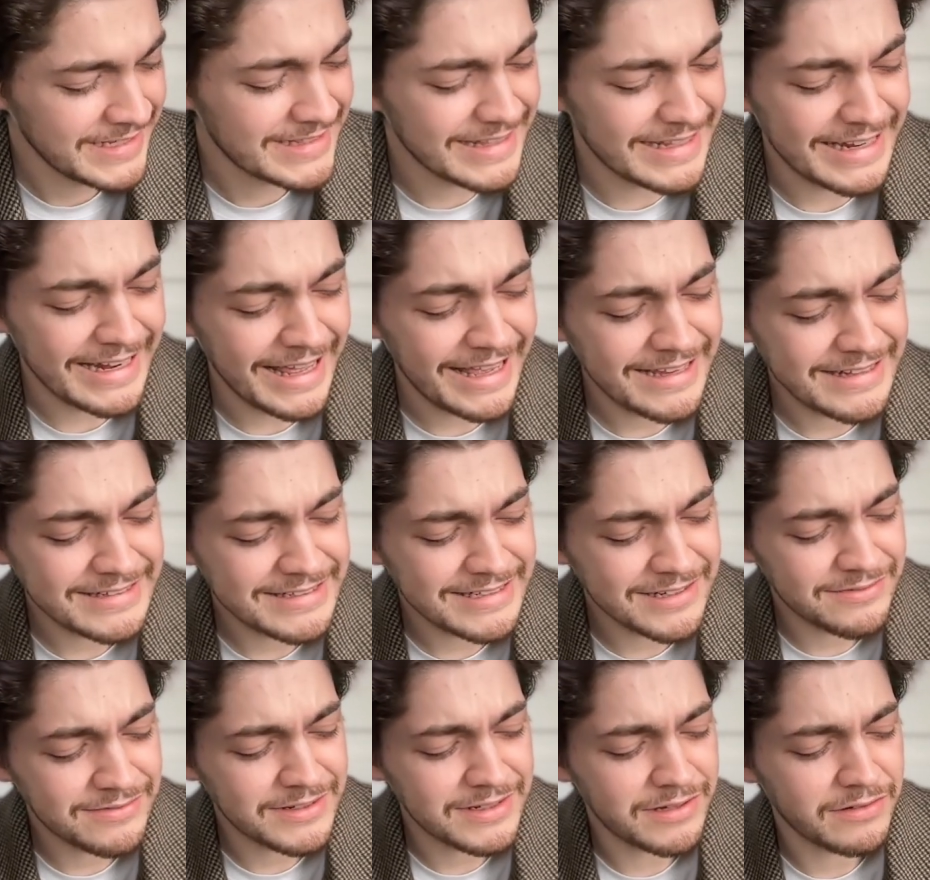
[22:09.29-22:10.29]
The
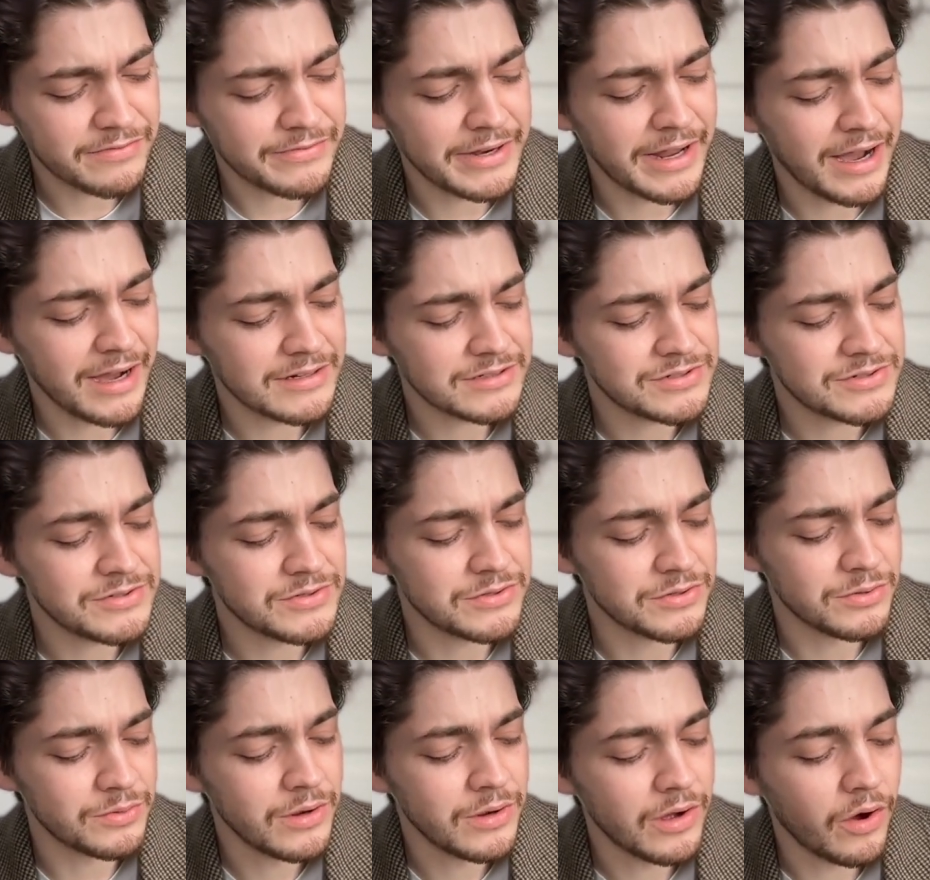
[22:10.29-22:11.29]
negativity of not
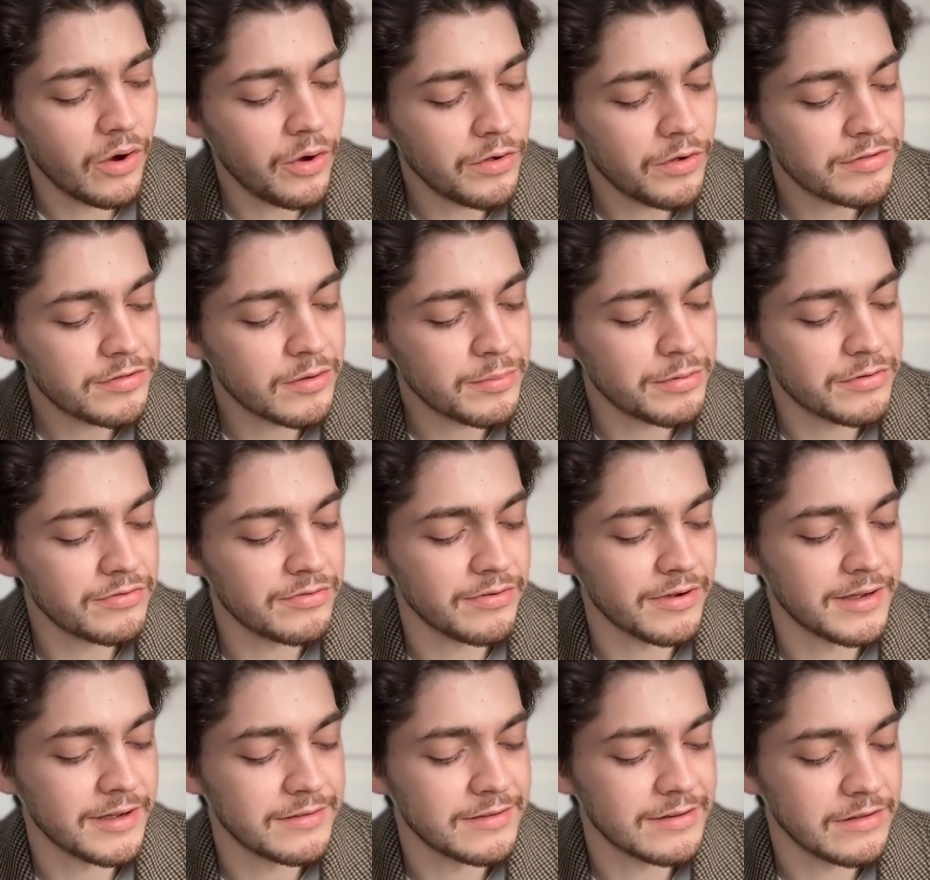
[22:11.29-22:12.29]
to also
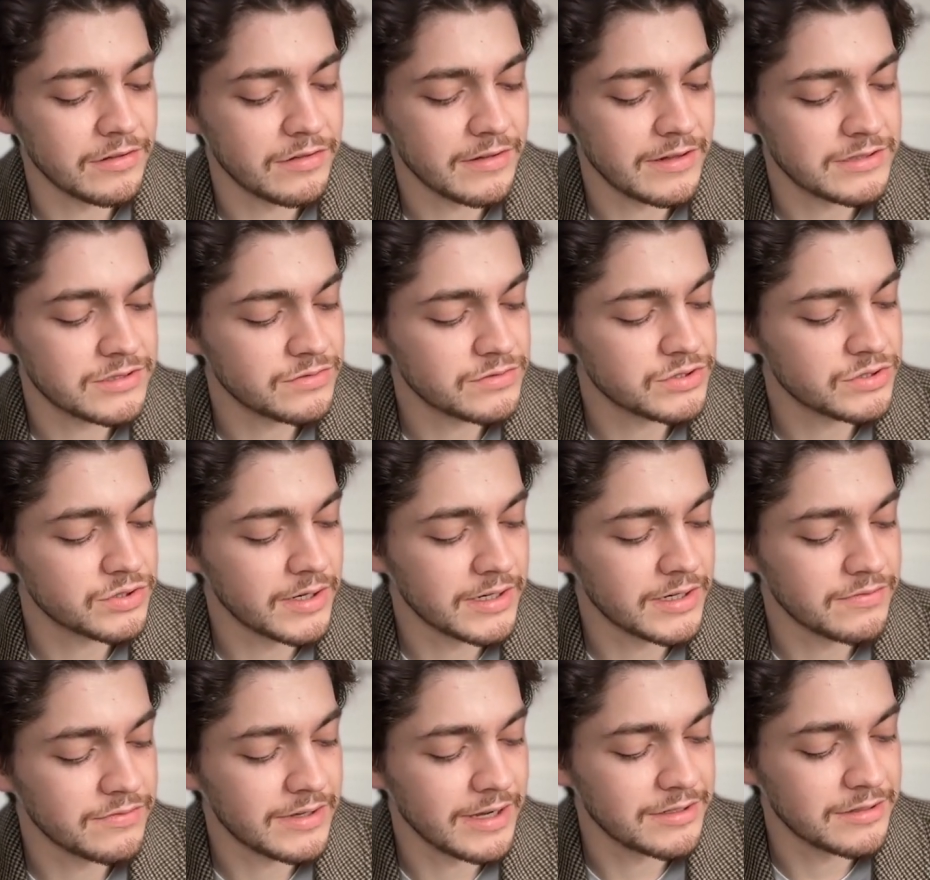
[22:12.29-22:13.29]
provides an essential
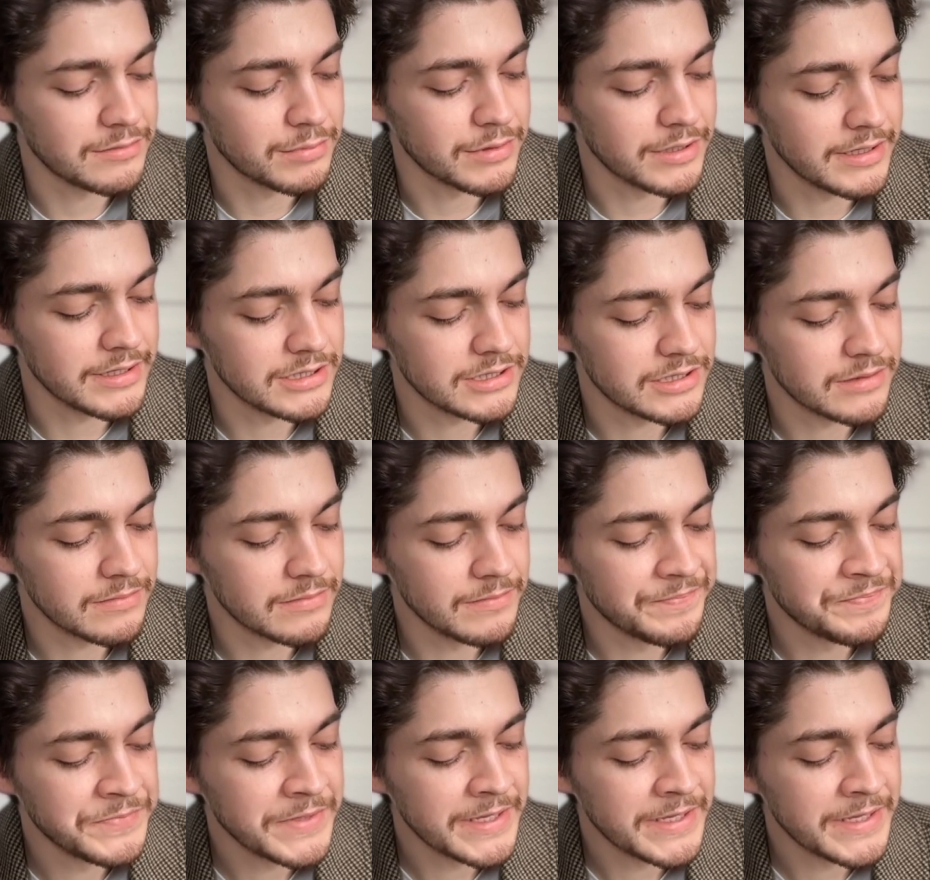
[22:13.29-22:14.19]
trait of contemplation.